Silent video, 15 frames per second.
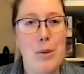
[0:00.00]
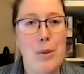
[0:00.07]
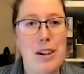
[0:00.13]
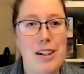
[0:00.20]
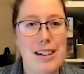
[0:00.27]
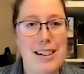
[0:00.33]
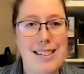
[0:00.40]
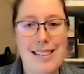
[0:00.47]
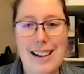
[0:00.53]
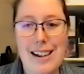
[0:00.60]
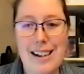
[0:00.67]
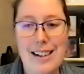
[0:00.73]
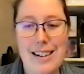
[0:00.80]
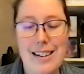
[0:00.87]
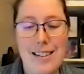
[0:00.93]
We are
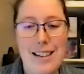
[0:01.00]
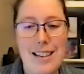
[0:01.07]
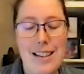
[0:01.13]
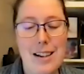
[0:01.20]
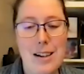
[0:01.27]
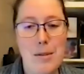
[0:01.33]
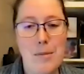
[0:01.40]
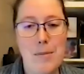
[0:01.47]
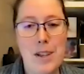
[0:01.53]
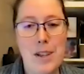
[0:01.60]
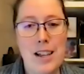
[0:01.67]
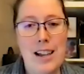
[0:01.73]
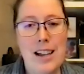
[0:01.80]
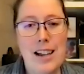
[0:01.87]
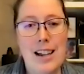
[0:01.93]
excited to see them.
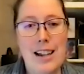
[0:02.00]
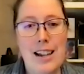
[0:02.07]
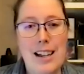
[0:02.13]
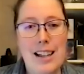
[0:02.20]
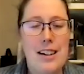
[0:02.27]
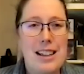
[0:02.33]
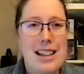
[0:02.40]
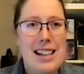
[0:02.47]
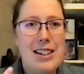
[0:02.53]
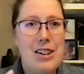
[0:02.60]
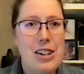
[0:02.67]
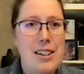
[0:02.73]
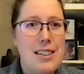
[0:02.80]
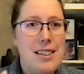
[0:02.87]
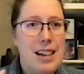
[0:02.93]
It's
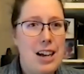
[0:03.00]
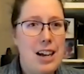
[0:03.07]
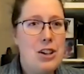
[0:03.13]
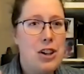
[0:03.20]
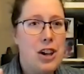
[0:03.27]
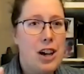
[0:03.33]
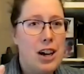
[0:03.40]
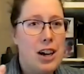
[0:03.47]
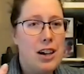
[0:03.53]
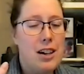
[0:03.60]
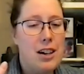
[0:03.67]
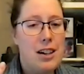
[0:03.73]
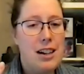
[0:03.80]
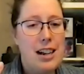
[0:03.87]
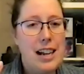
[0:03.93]
just such
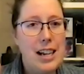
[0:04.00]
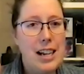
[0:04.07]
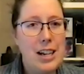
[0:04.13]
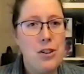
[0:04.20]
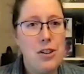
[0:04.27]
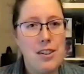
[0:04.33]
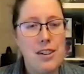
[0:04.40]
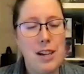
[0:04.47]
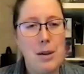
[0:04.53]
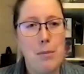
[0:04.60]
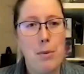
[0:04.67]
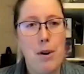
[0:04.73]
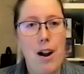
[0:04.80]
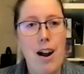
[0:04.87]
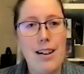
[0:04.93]
a interesting
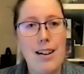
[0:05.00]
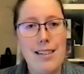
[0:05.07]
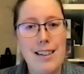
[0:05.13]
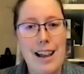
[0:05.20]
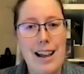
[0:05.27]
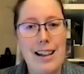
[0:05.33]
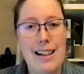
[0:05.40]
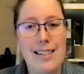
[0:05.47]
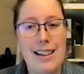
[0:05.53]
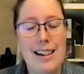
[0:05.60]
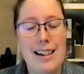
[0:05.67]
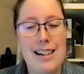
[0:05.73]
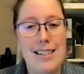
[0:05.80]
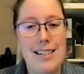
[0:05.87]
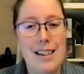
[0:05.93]
process and
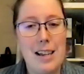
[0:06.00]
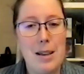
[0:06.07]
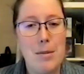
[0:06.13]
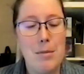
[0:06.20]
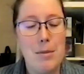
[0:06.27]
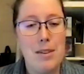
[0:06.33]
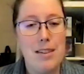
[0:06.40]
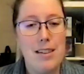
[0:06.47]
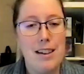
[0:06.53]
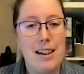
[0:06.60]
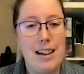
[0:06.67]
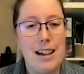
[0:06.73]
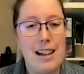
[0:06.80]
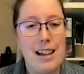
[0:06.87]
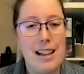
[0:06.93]
it seems
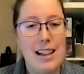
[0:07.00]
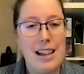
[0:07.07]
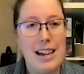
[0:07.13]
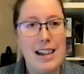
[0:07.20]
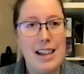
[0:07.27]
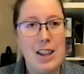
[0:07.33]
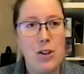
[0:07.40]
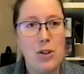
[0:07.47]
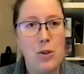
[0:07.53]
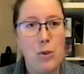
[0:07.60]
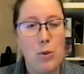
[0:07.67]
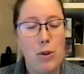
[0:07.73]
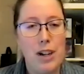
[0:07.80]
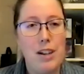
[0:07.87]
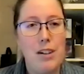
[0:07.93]
like there's
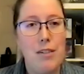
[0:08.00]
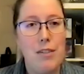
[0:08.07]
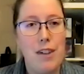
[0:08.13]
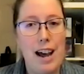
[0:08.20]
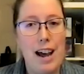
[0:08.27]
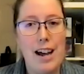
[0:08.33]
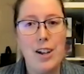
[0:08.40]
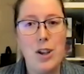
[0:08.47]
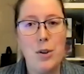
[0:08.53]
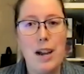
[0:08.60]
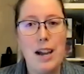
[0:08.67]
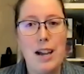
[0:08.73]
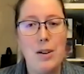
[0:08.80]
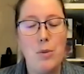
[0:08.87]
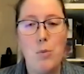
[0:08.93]
real value
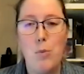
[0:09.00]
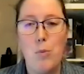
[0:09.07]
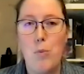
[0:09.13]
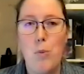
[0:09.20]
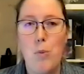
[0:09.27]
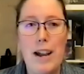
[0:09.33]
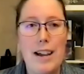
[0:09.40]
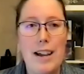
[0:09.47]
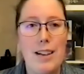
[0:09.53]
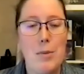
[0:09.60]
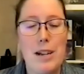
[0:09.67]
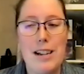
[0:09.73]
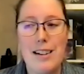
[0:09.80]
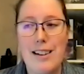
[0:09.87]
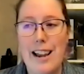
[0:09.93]
and ways
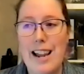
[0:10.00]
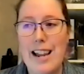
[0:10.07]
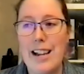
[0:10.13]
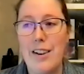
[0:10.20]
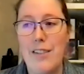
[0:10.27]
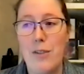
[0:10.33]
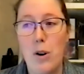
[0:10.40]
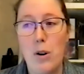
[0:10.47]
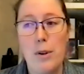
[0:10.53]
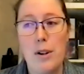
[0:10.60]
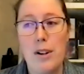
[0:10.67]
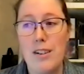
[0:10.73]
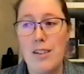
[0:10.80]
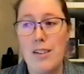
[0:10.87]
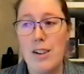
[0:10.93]
we can take it
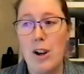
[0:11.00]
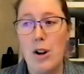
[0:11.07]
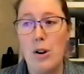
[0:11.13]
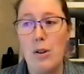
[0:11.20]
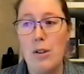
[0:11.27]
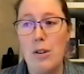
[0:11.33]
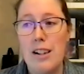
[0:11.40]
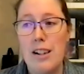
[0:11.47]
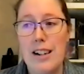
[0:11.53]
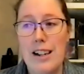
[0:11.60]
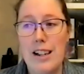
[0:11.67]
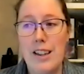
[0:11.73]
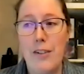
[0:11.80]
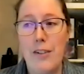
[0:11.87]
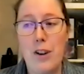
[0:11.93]
forward. So
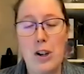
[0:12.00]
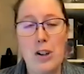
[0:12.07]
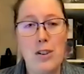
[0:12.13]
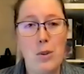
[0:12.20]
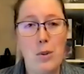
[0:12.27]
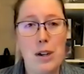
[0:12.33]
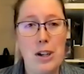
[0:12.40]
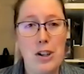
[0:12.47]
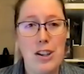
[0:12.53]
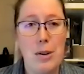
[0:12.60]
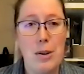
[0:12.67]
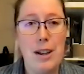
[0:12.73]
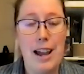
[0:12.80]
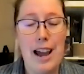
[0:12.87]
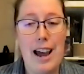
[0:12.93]
the first question that
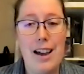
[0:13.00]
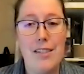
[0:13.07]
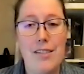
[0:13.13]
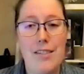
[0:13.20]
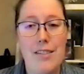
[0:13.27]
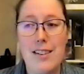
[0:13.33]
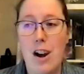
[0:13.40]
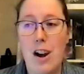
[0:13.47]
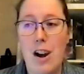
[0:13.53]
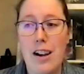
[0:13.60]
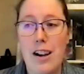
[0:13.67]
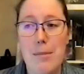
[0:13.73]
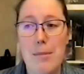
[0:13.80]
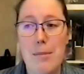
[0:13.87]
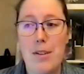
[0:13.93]
we have is
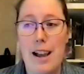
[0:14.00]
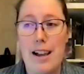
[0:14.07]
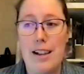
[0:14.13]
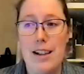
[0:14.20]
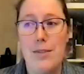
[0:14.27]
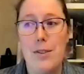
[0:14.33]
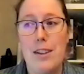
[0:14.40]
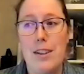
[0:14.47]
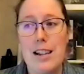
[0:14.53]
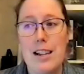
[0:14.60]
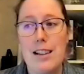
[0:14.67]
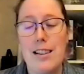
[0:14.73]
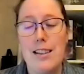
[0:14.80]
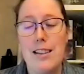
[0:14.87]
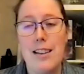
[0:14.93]
talking about those
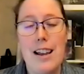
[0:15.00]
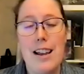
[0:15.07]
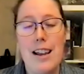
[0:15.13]
asphaltenes.